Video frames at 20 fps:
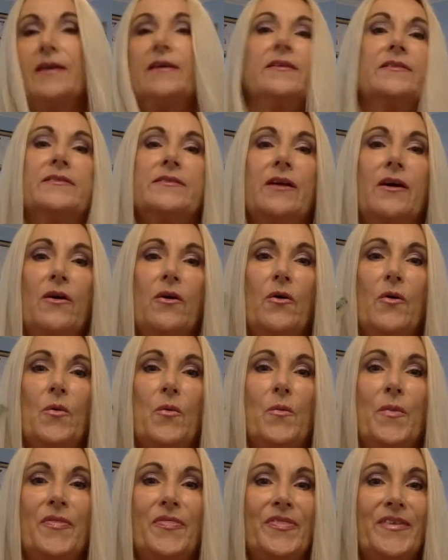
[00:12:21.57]
So,
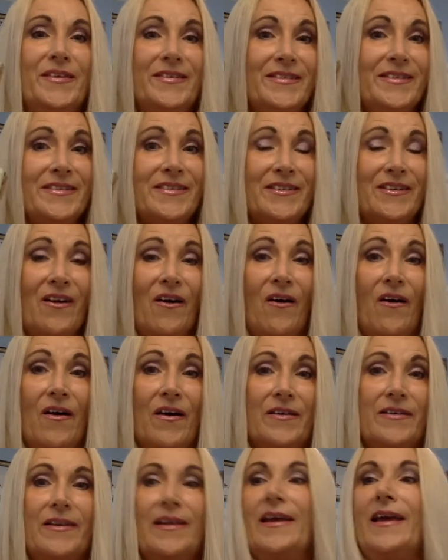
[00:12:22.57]
but this is gone.
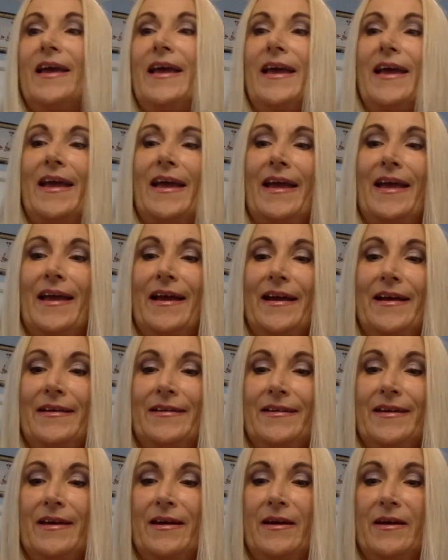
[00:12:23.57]
And
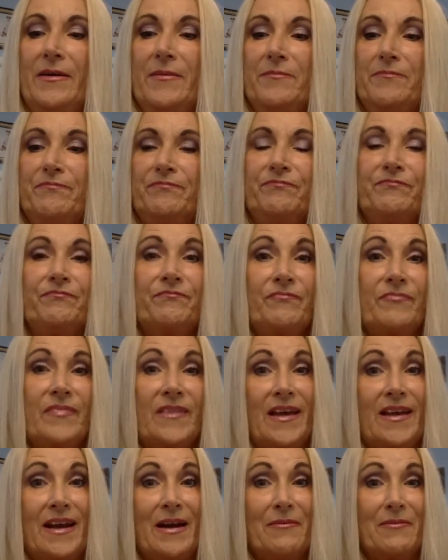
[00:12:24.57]

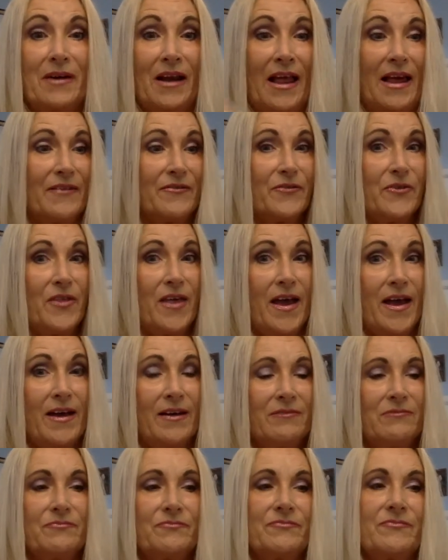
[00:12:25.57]
I'm glad for that,
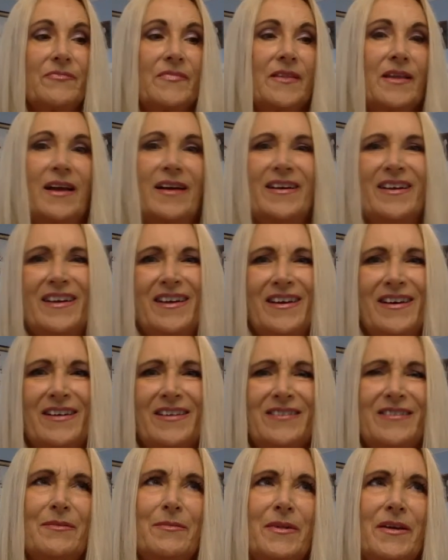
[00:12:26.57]
I guess.
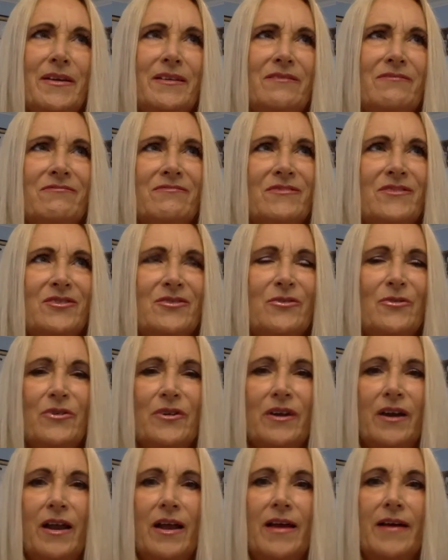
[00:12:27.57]
I mean, sort of
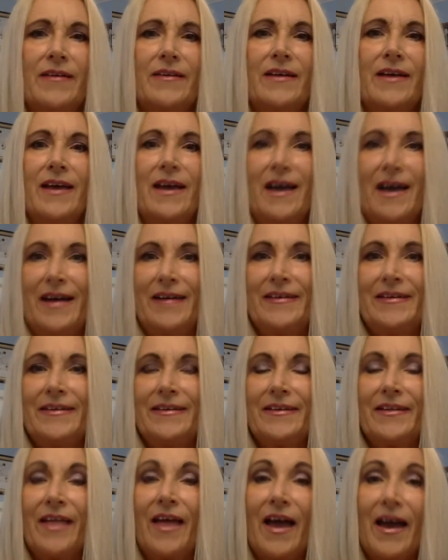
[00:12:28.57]
glad. I did
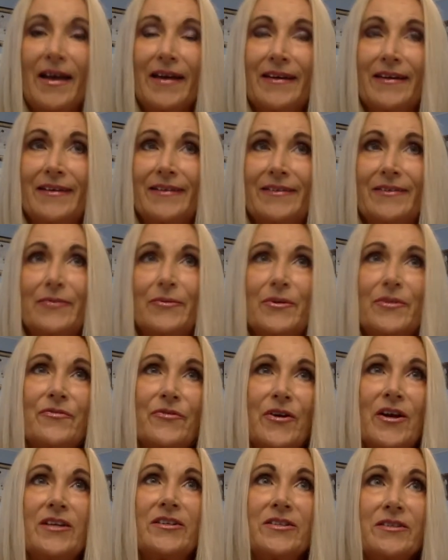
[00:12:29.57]
like it, the
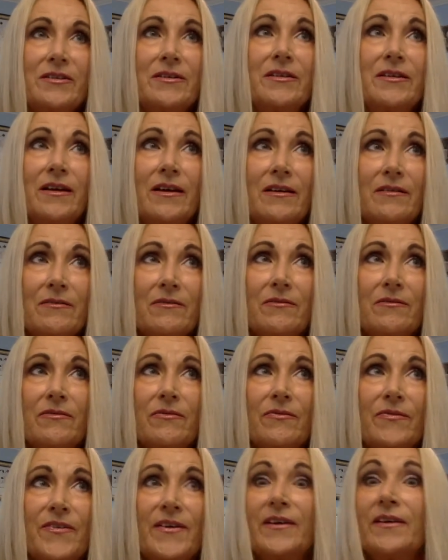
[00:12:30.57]
refreshing
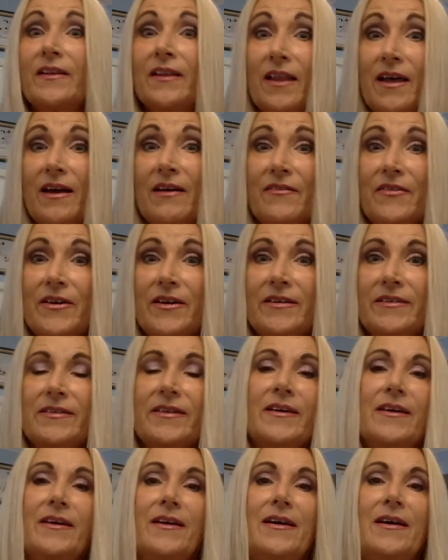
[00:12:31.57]
feel of it.
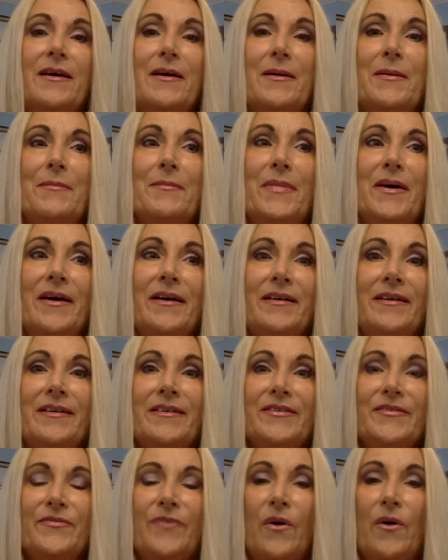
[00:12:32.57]
But as
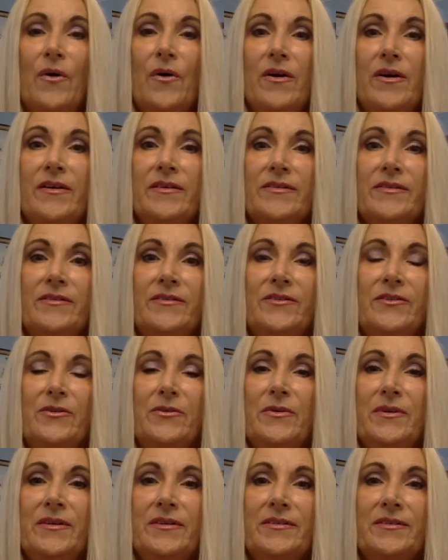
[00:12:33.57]
far as
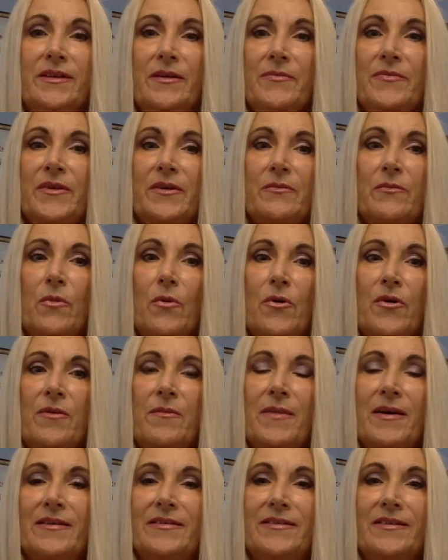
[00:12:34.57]
doing something more to
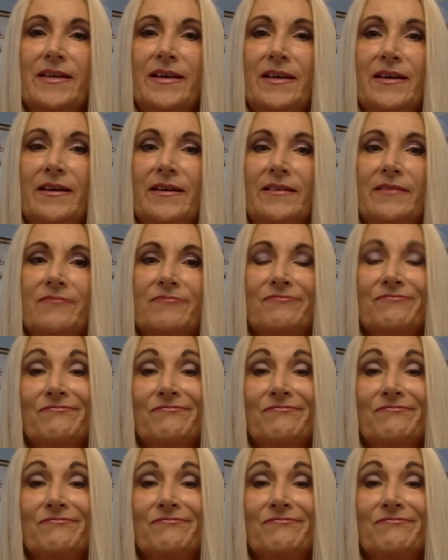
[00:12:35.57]
my skin,